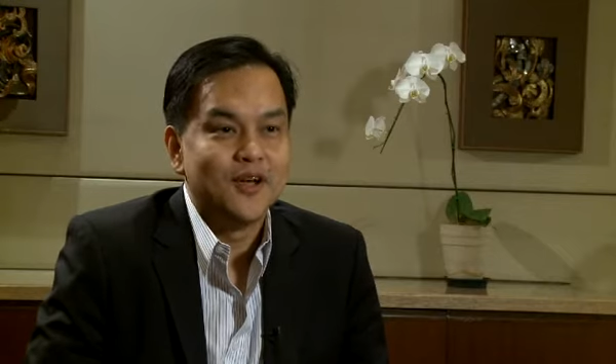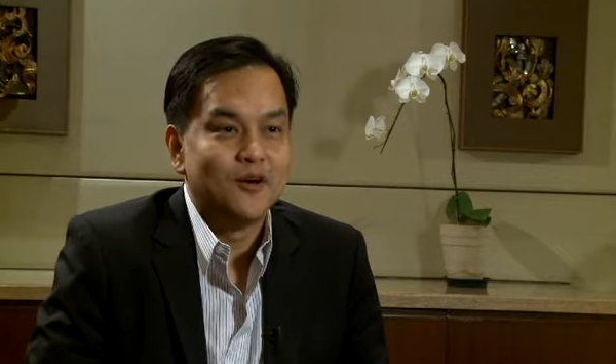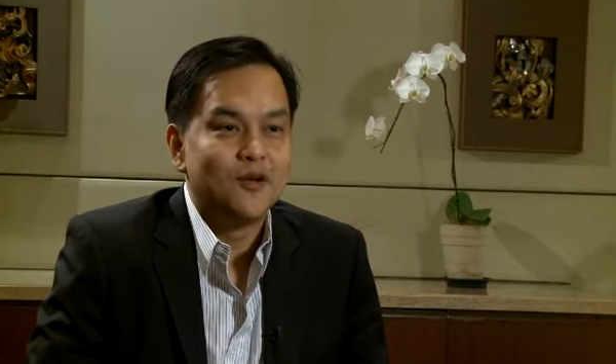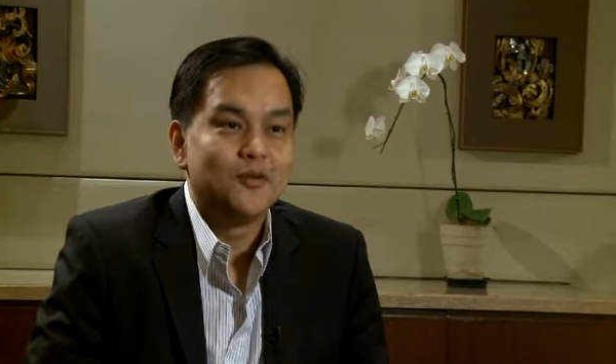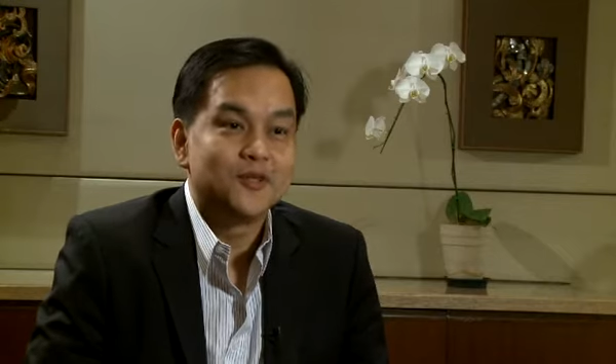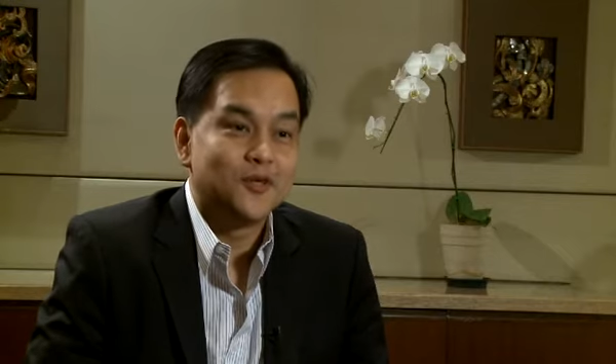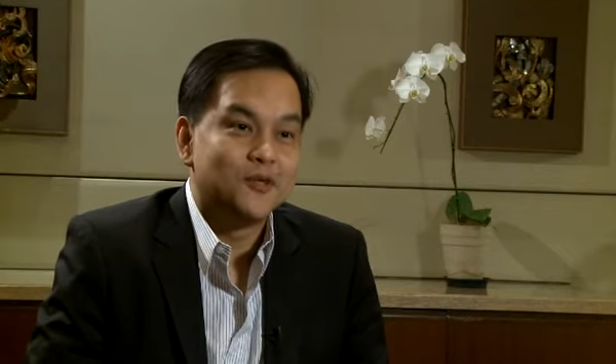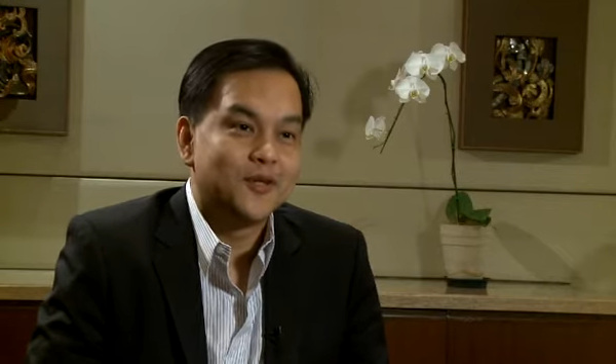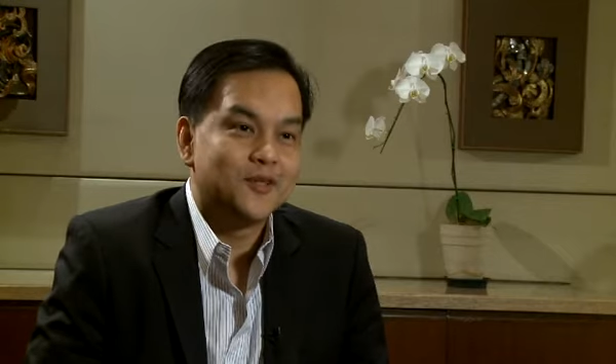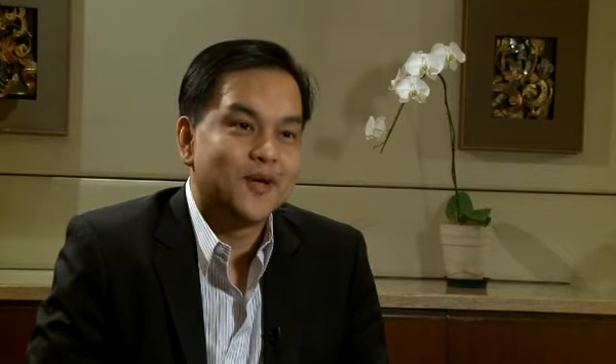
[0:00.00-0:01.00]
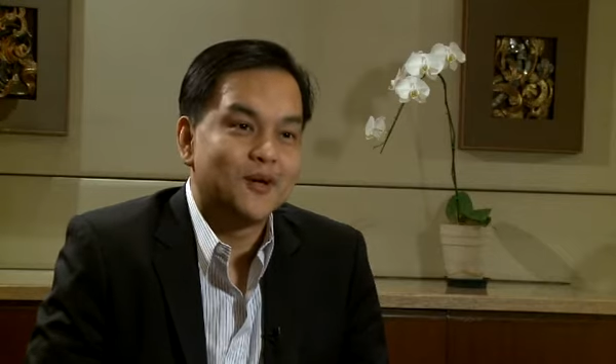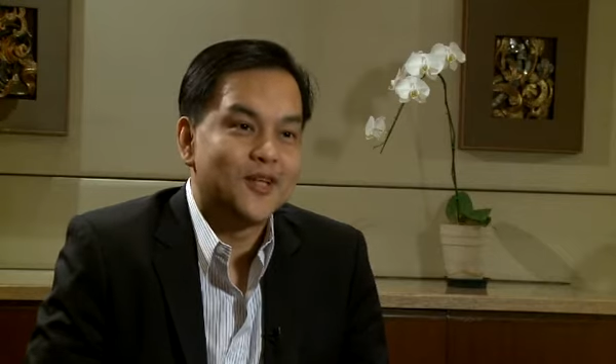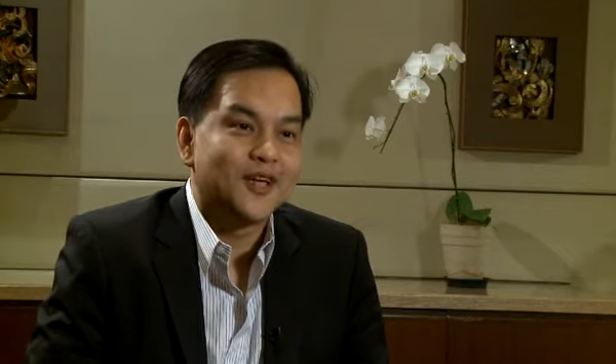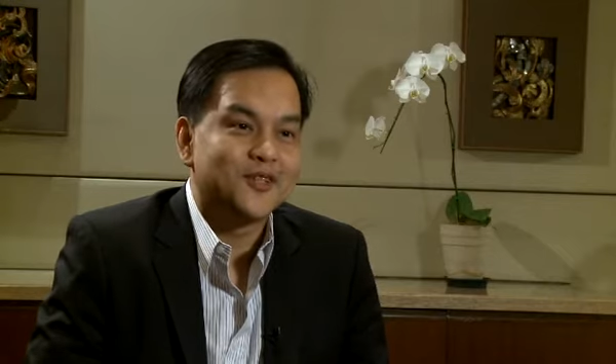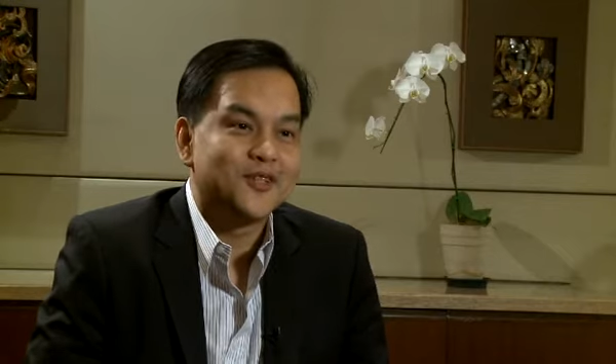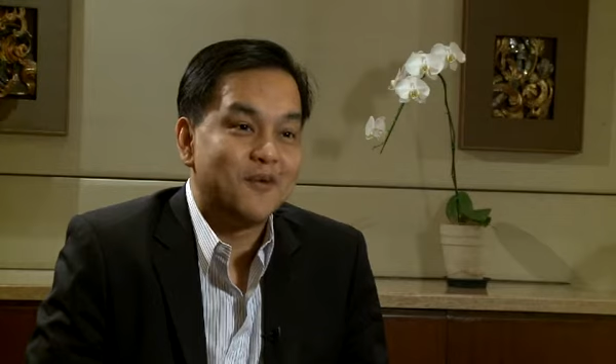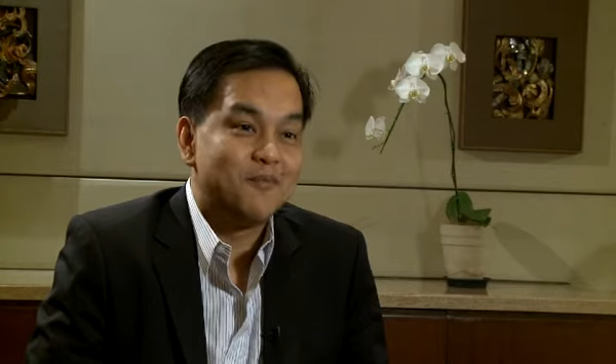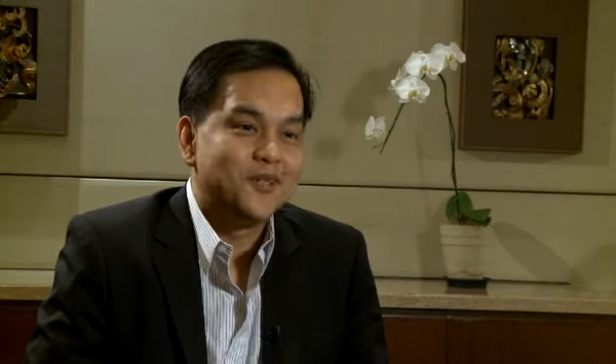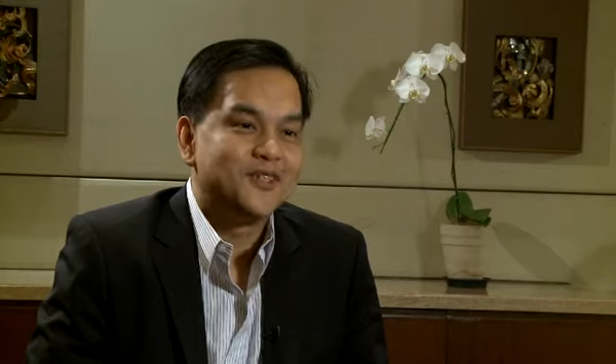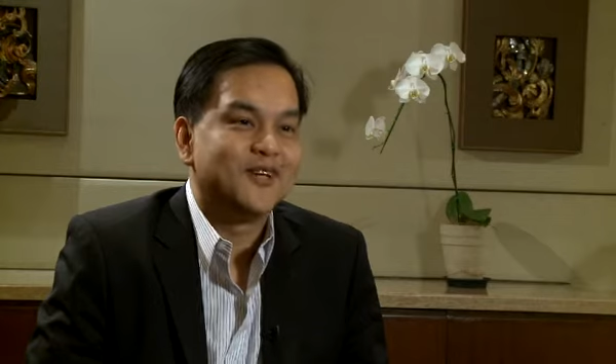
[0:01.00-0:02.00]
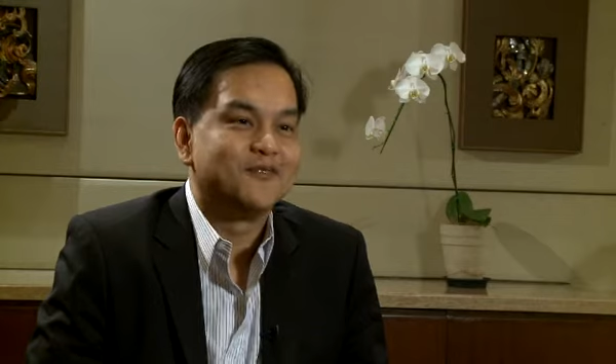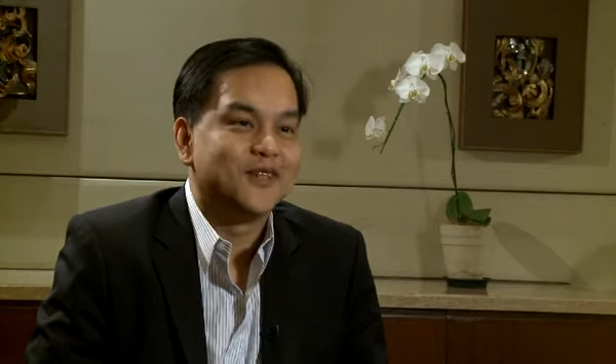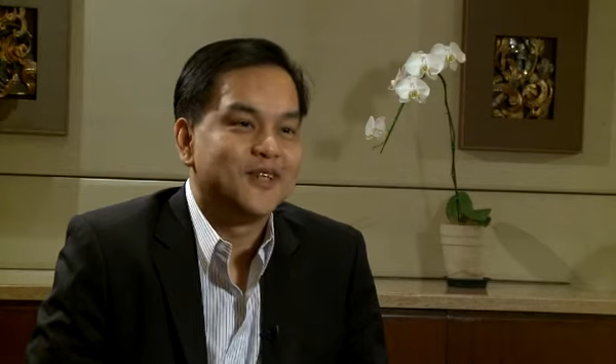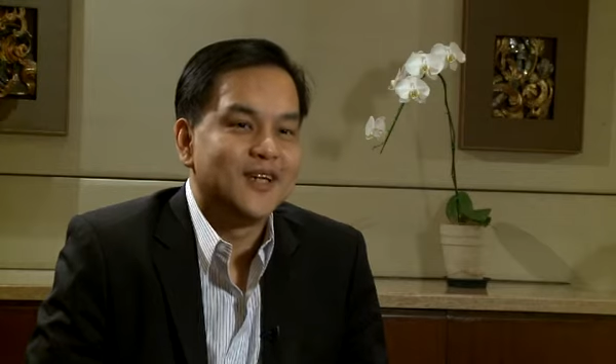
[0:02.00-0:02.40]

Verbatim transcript: almost always my collection numbers suffer.